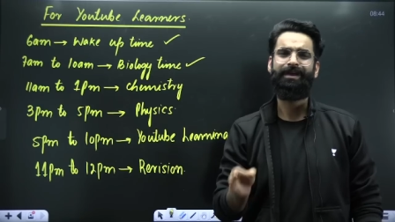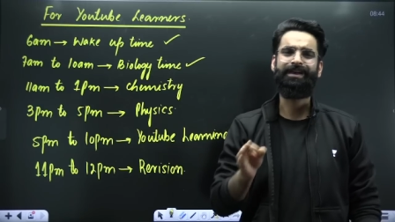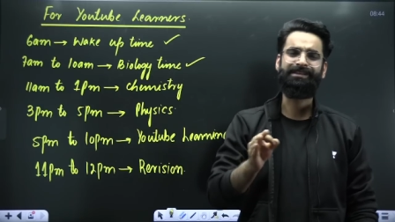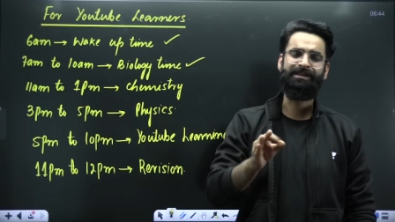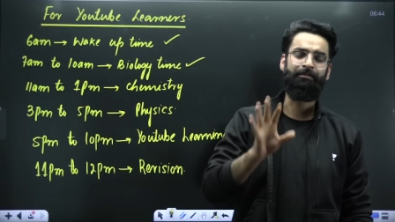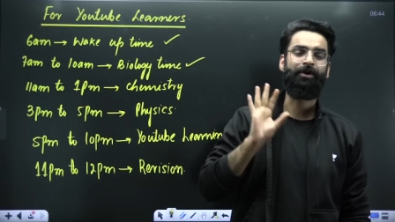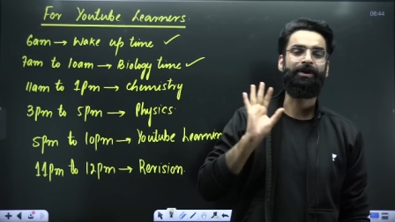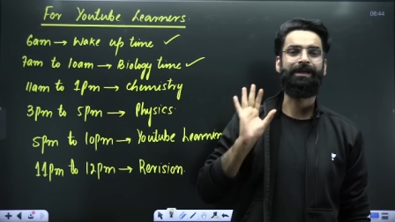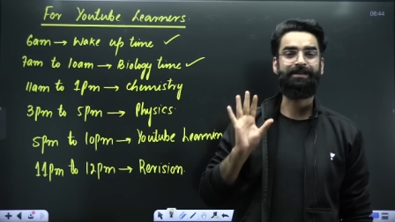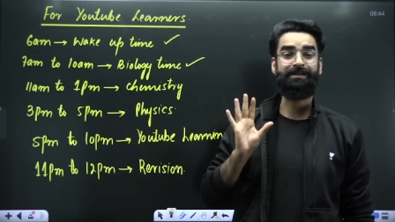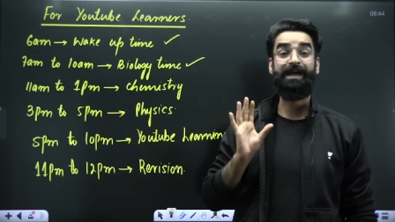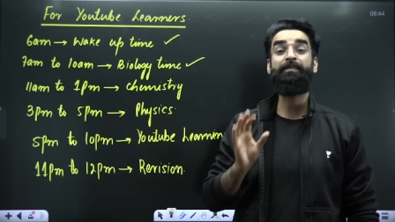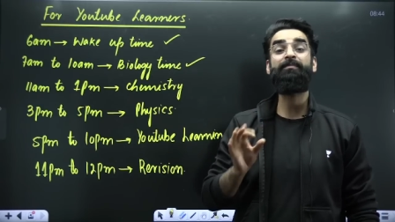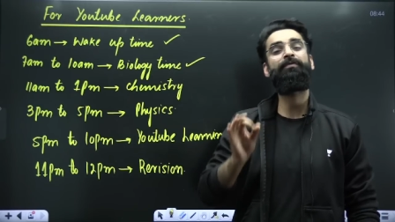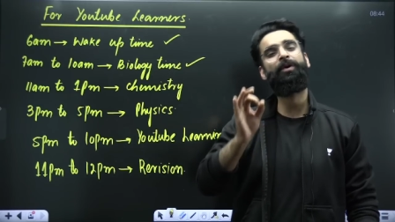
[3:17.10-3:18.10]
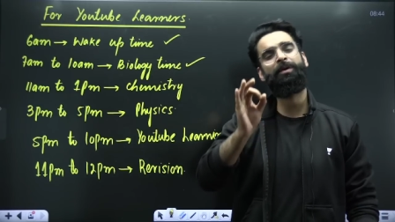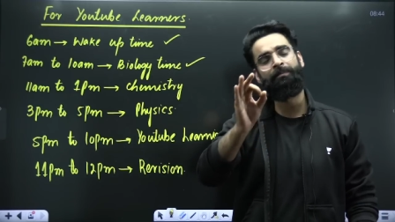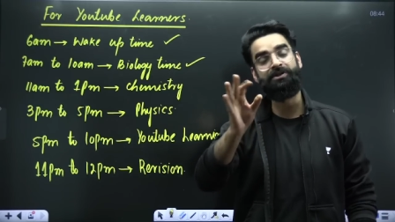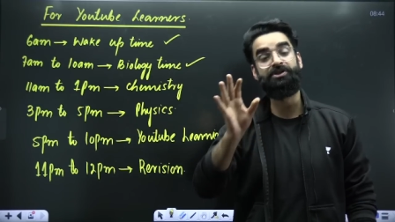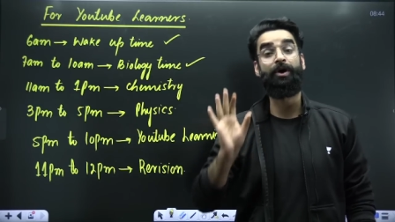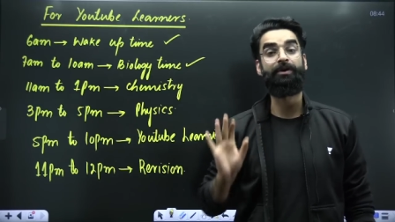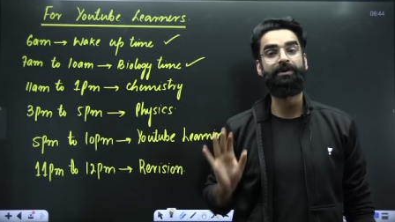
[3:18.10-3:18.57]
in the morning time for
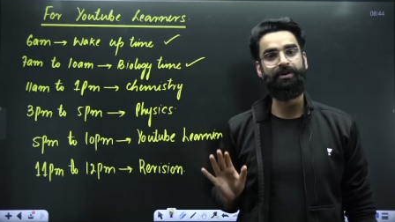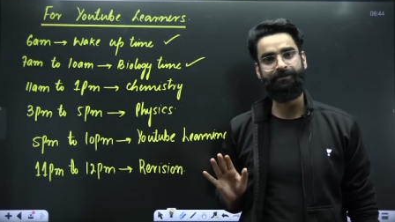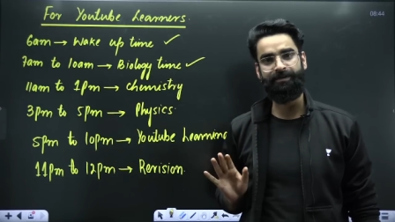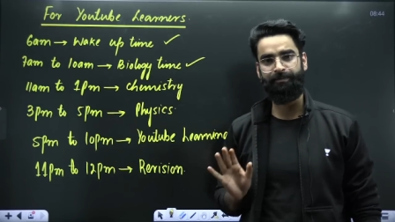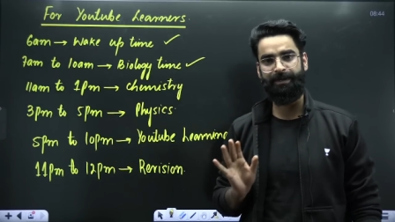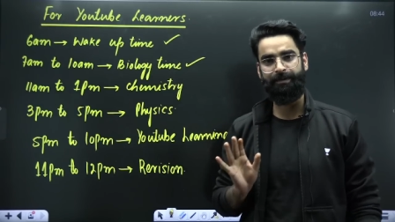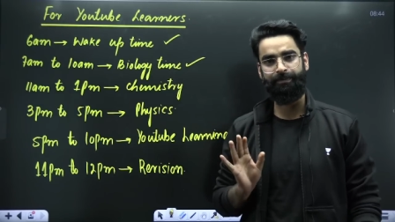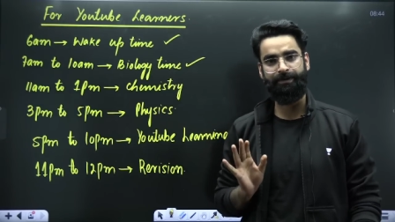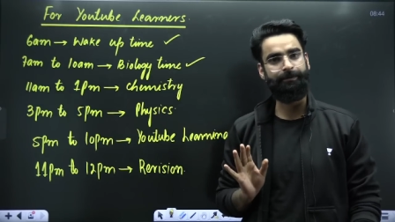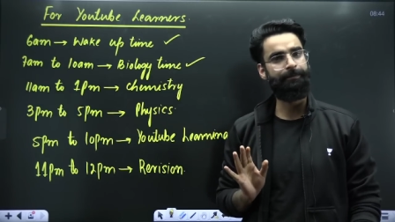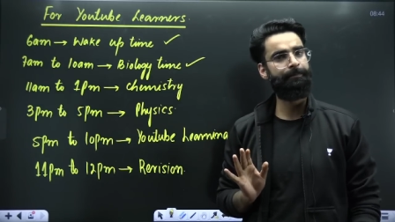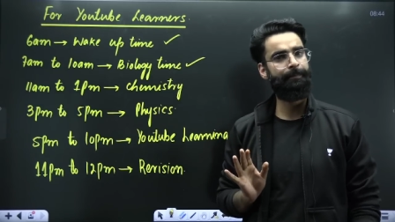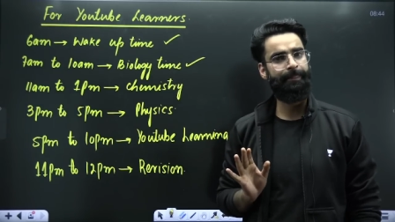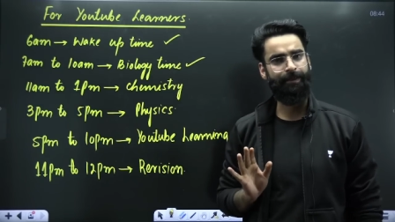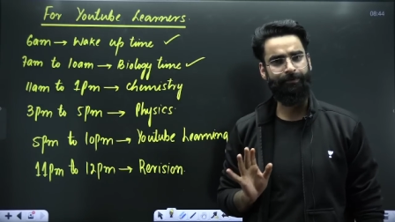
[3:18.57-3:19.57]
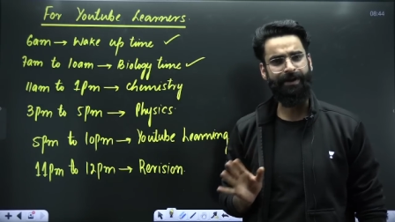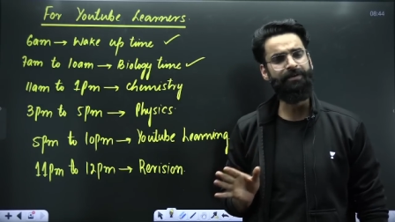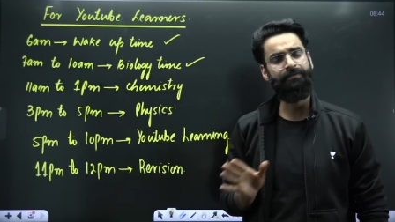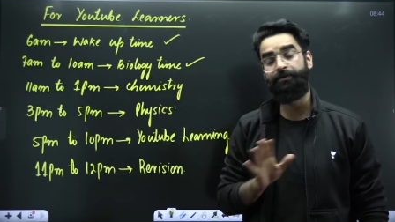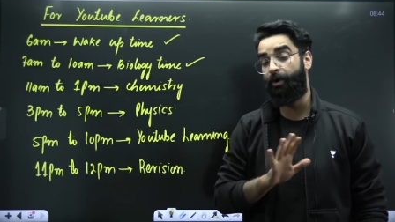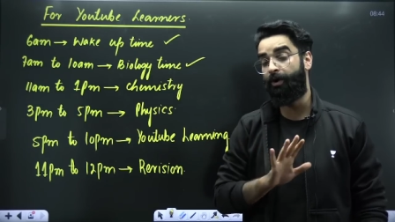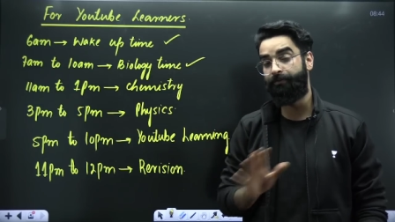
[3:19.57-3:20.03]
majority of the people right
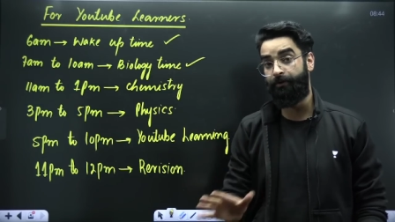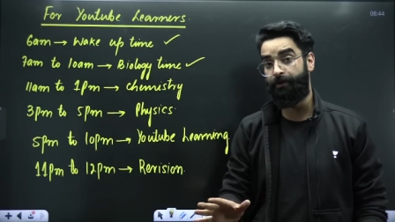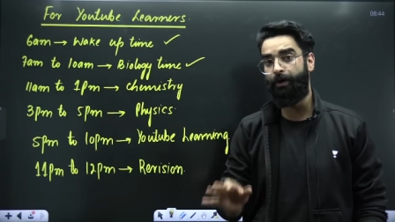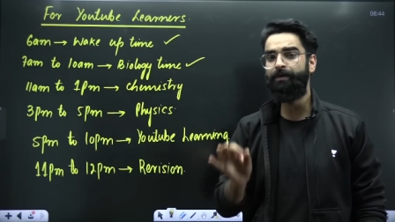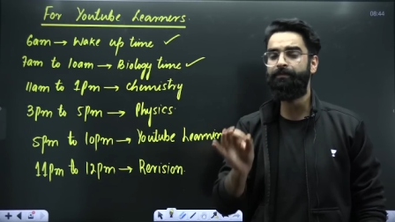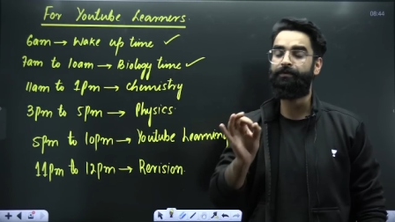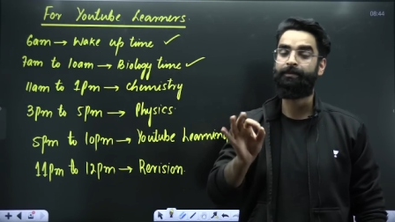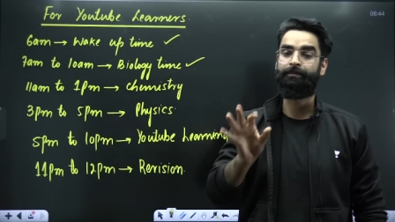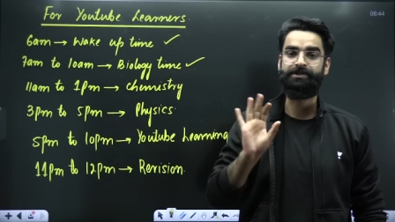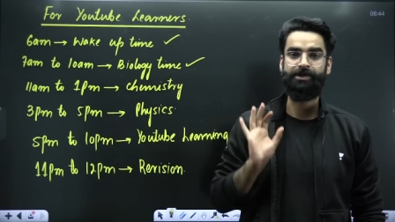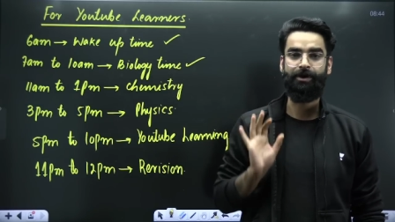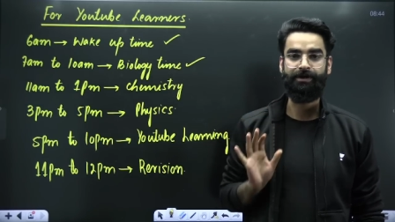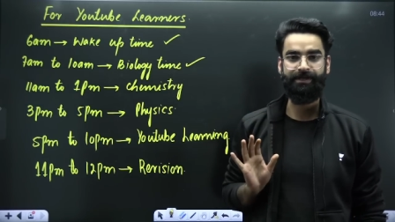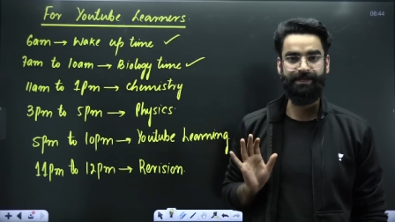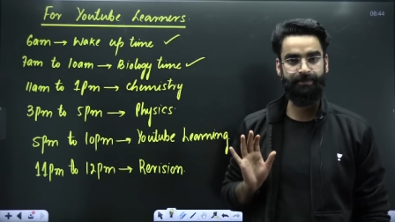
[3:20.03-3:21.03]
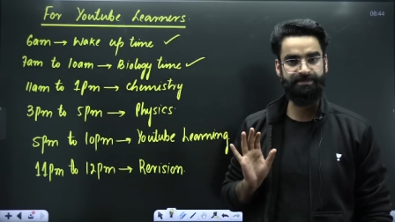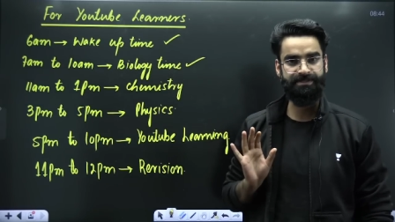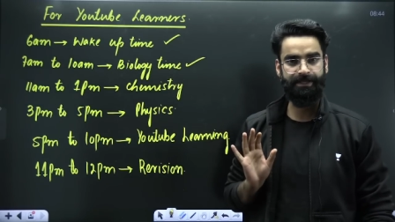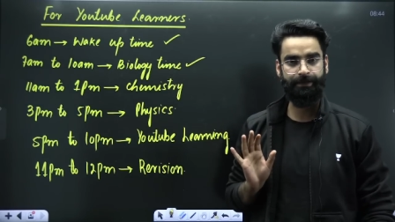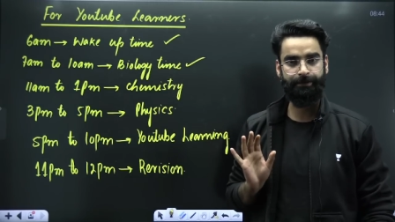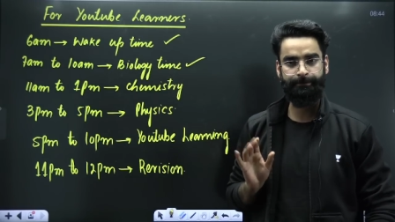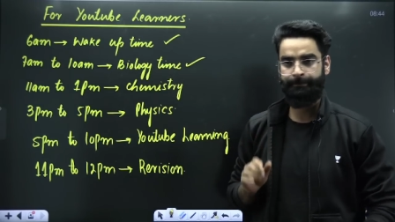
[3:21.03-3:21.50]
not for all for majority i'm
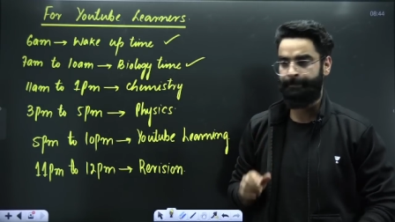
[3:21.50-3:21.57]
saying